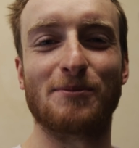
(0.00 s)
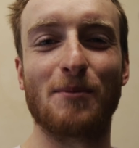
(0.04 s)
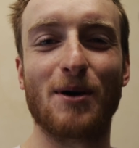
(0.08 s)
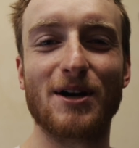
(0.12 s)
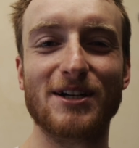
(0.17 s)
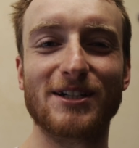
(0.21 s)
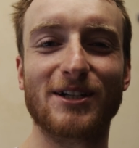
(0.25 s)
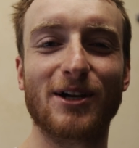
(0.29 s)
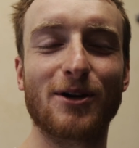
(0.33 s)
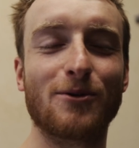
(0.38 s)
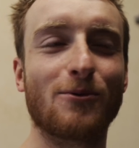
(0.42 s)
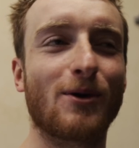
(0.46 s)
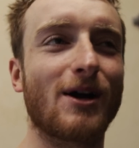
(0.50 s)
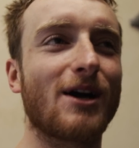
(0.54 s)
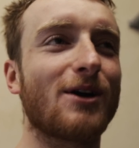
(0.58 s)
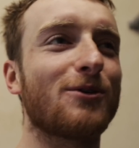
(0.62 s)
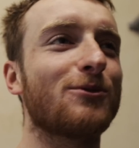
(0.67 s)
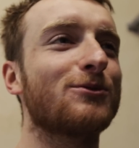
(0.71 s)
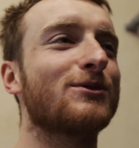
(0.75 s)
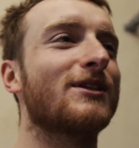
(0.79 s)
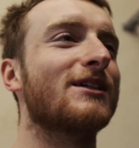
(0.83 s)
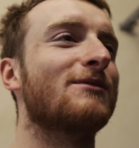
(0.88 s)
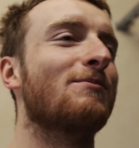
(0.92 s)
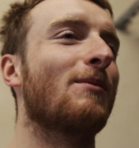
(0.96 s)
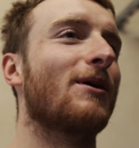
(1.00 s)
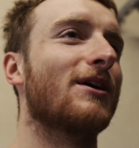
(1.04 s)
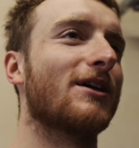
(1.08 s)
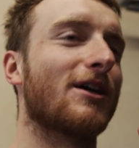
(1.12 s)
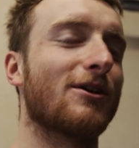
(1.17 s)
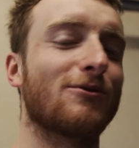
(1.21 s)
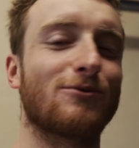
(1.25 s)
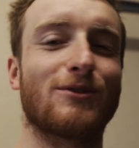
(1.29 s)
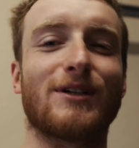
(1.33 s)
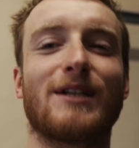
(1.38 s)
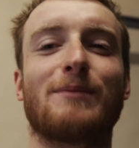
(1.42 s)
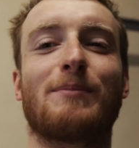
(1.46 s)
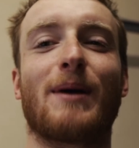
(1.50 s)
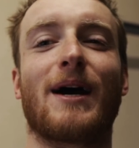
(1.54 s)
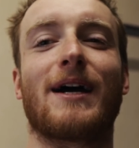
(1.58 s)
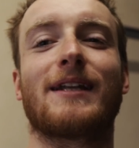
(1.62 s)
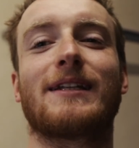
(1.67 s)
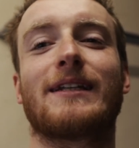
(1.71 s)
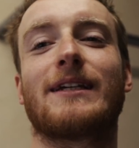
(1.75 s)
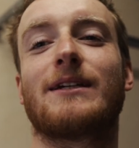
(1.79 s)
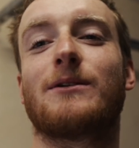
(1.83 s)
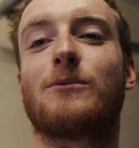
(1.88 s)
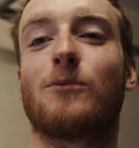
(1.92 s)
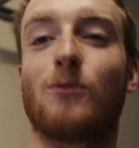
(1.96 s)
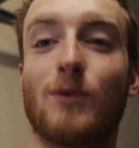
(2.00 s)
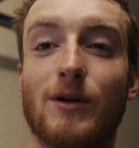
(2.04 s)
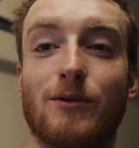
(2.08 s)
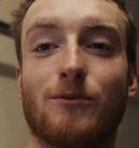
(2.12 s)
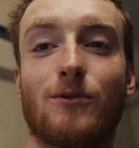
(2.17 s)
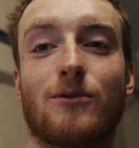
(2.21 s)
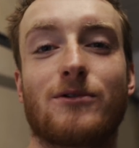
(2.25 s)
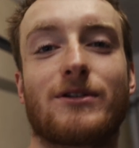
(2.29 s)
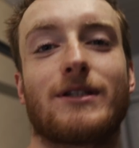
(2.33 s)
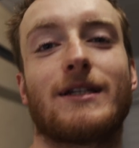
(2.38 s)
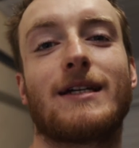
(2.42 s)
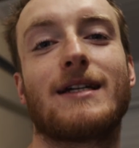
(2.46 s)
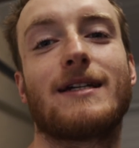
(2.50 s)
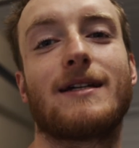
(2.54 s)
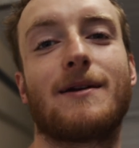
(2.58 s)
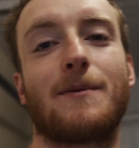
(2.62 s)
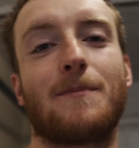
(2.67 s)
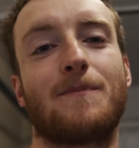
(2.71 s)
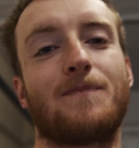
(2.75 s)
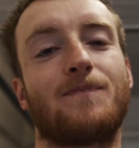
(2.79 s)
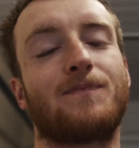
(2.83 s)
might go well, this might go really badly, we will see.